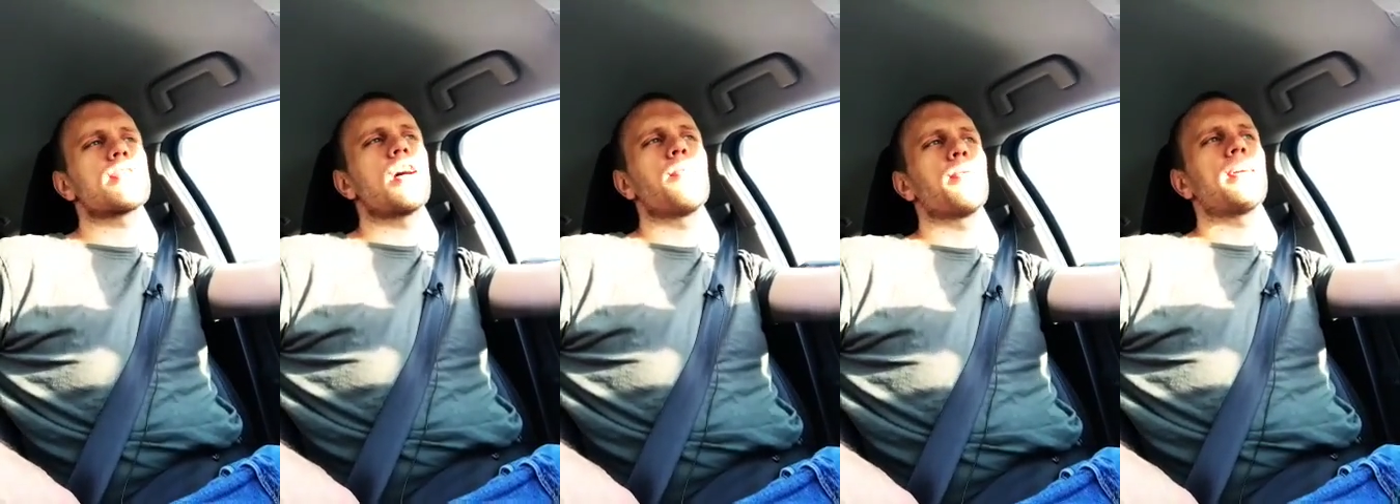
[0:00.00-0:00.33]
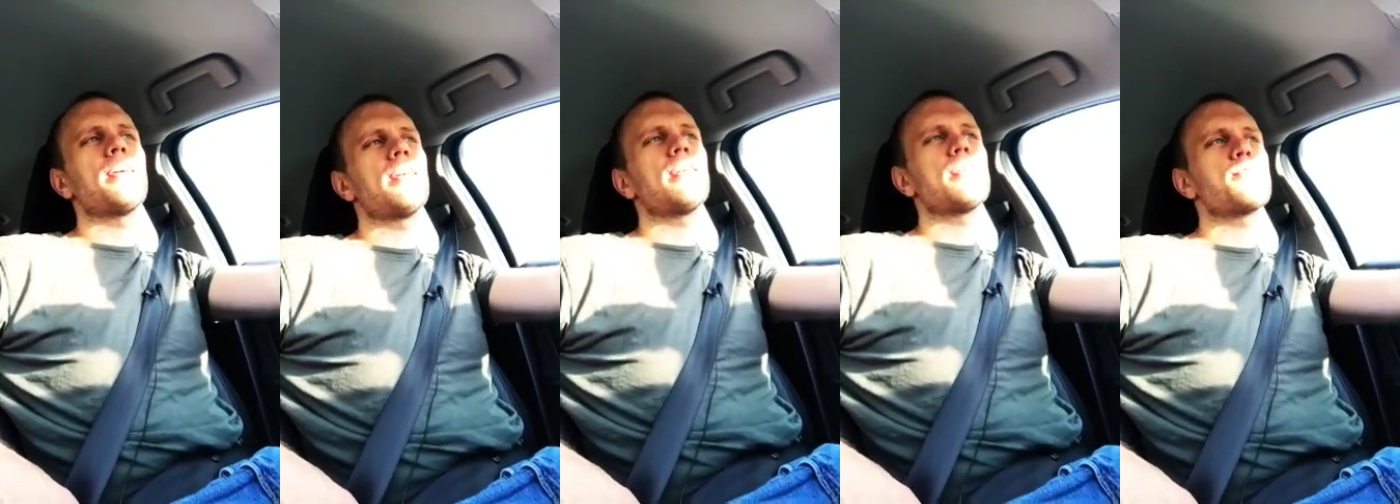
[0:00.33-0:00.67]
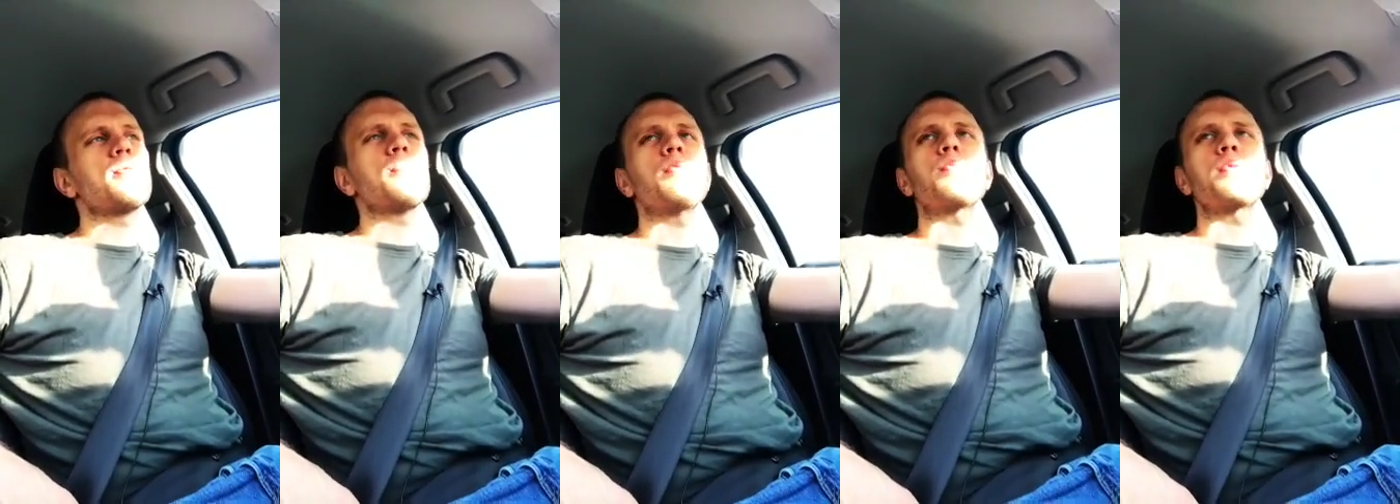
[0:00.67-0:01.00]
complicated as
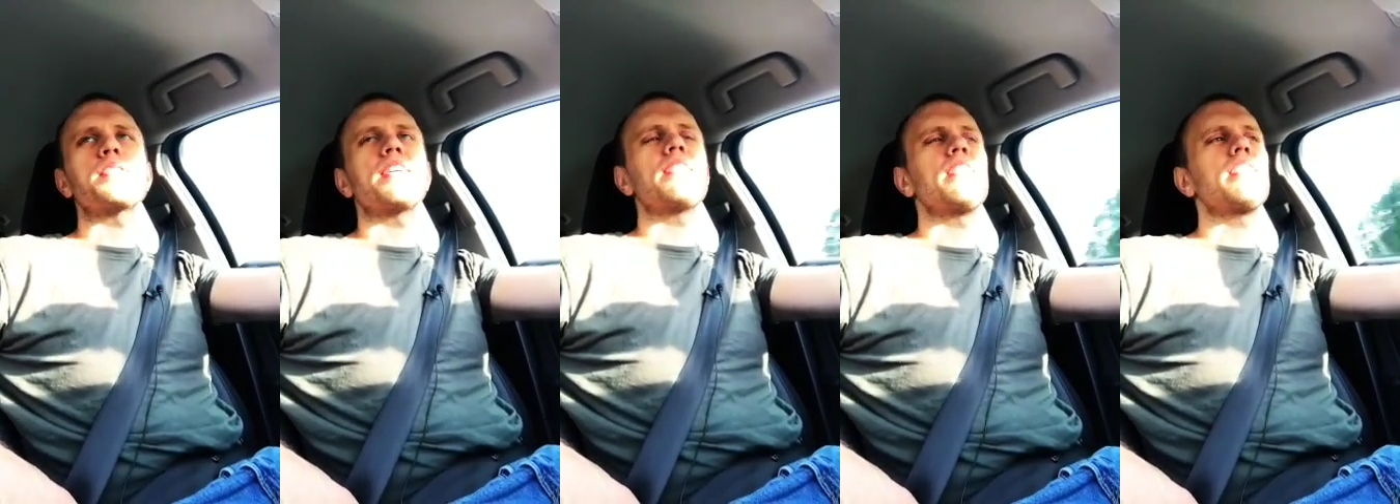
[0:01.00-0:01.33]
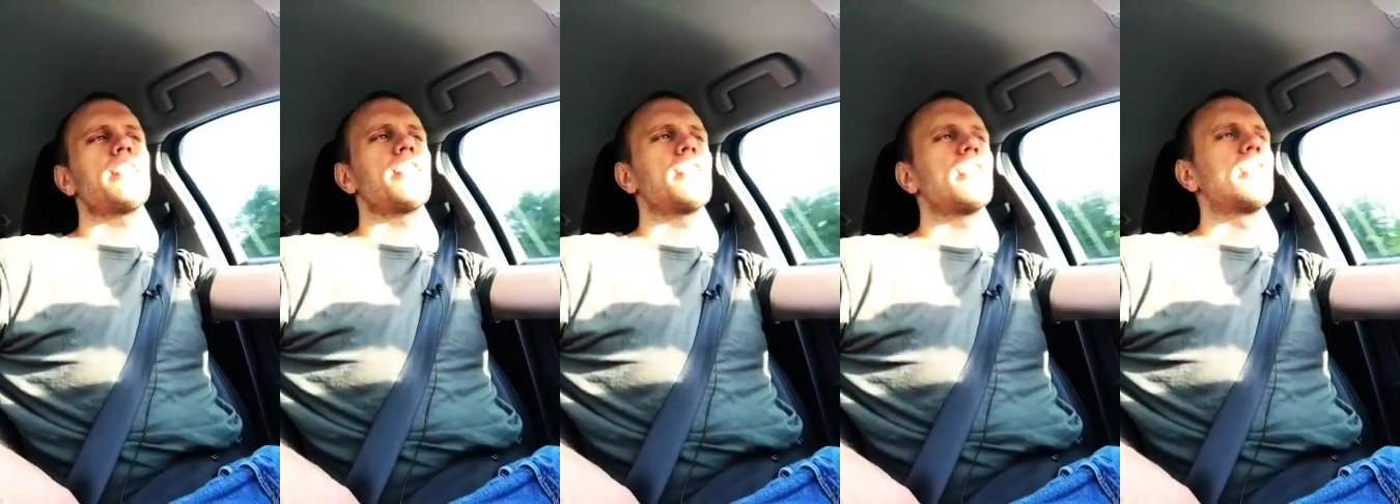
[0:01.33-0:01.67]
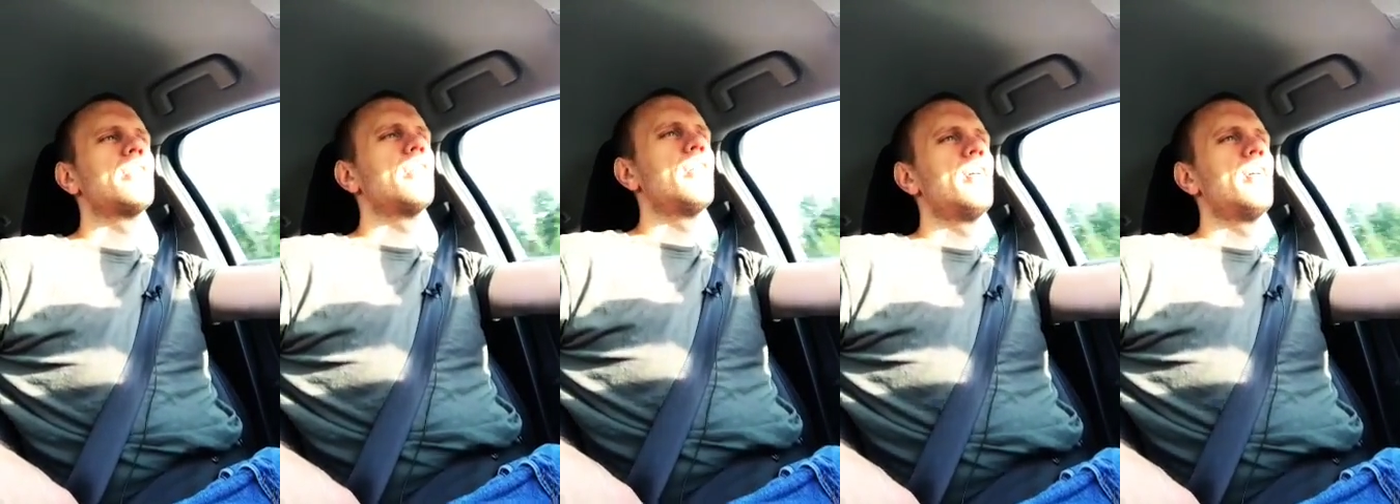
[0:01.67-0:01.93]
people pretend that they are.